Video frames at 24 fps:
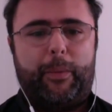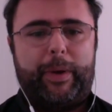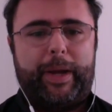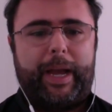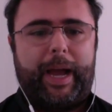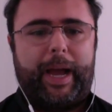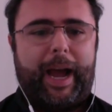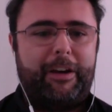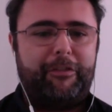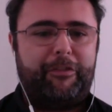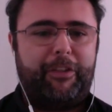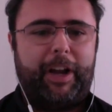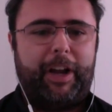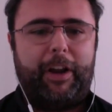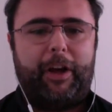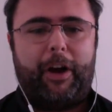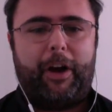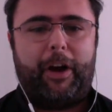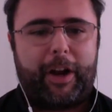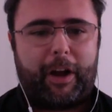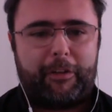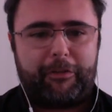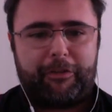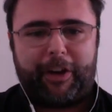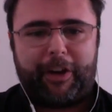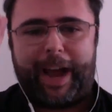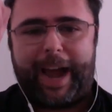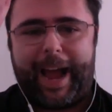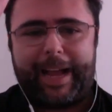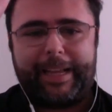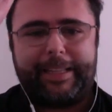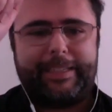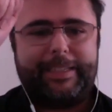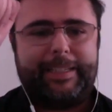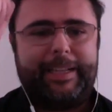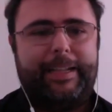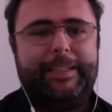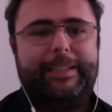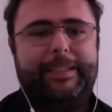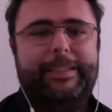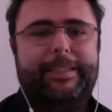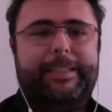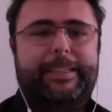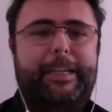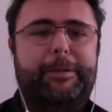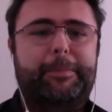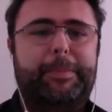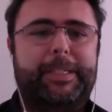we have a lot of hats at the
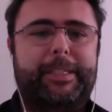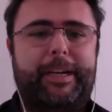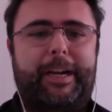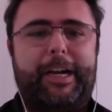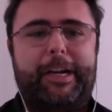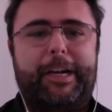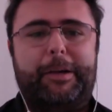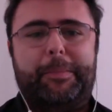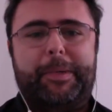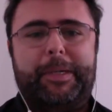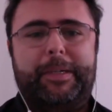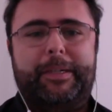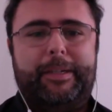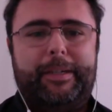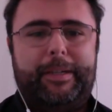same time.